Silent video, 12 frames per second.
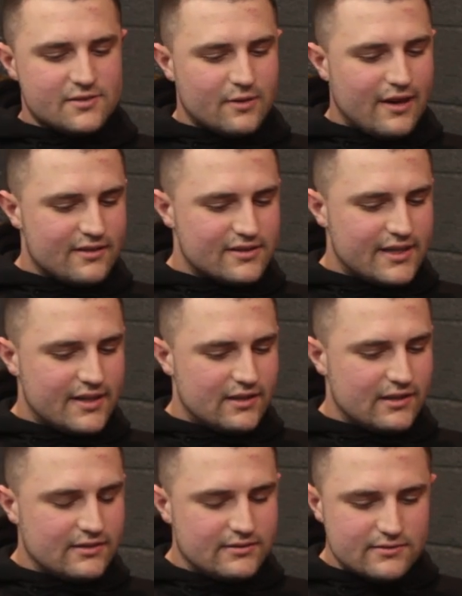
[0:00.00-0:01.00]
I guess when I was
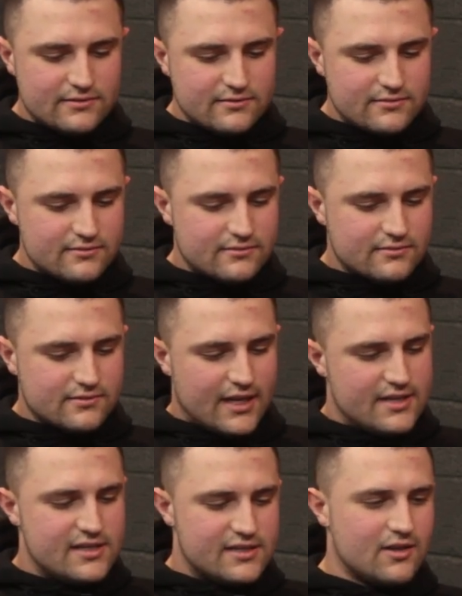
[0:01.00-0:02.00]
little,
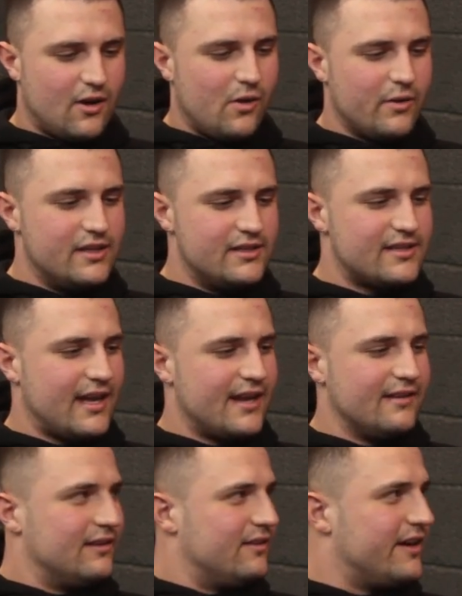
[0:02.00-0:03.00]
I just
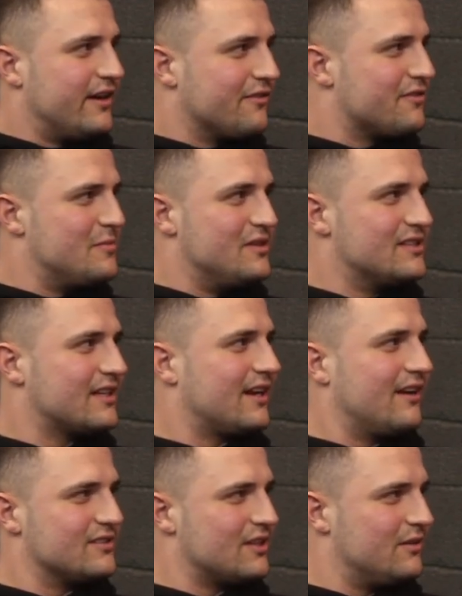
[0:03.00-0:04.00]
always had a little ear for
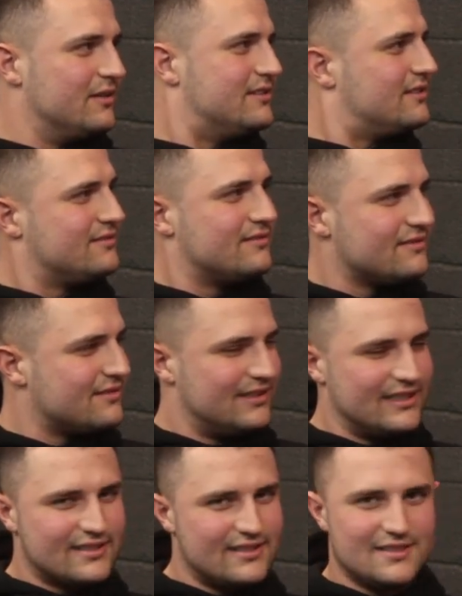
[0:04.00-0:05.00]
music, and I was always
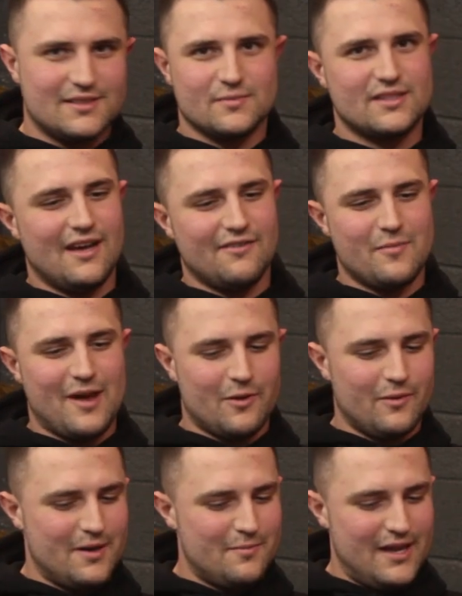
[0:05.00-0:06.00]
listening to some stuff,
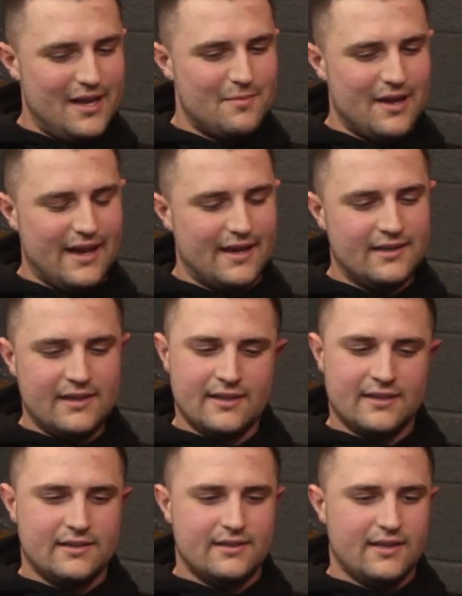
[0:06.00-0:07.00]
no matter what it be. But
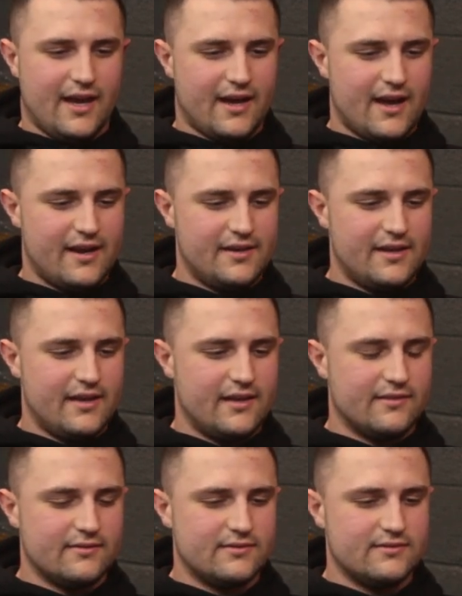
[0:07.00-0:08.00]
I got
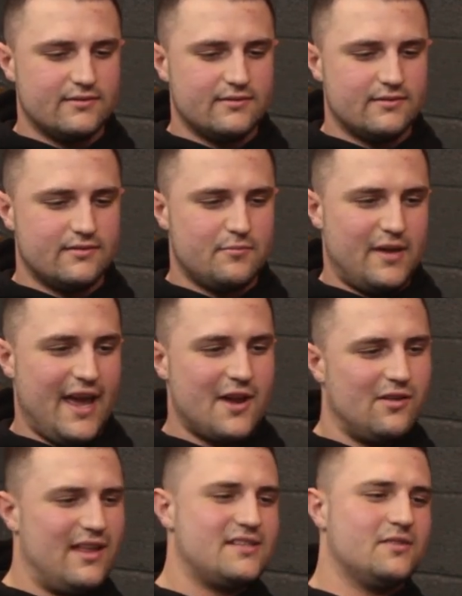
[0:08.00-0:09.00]
into
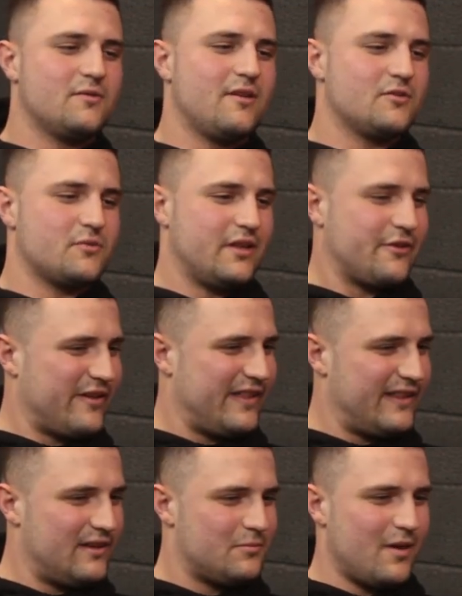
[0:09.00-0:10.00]
piano lessons when I was really,
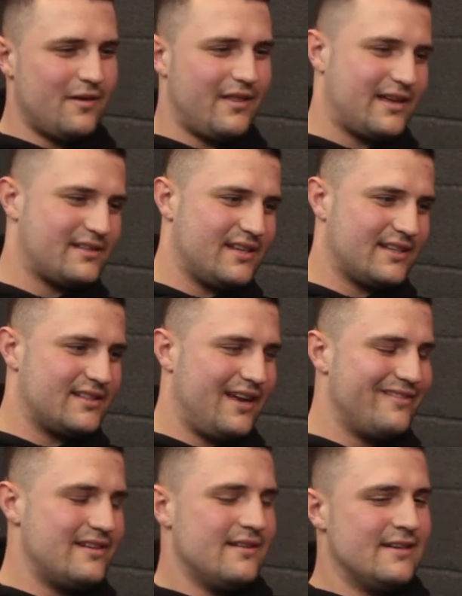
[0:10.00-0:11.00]
really little, probably like
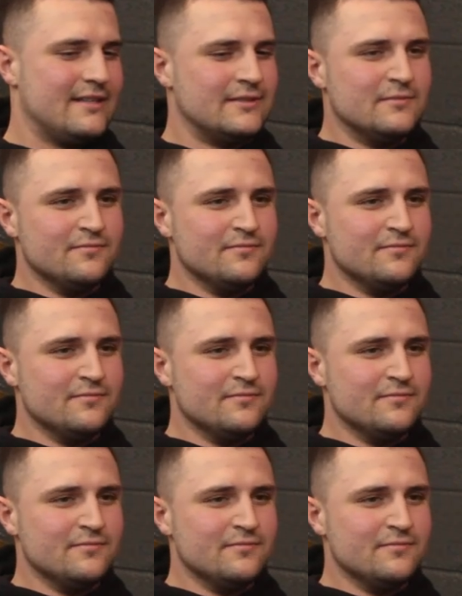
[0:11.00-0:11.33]
6, 7.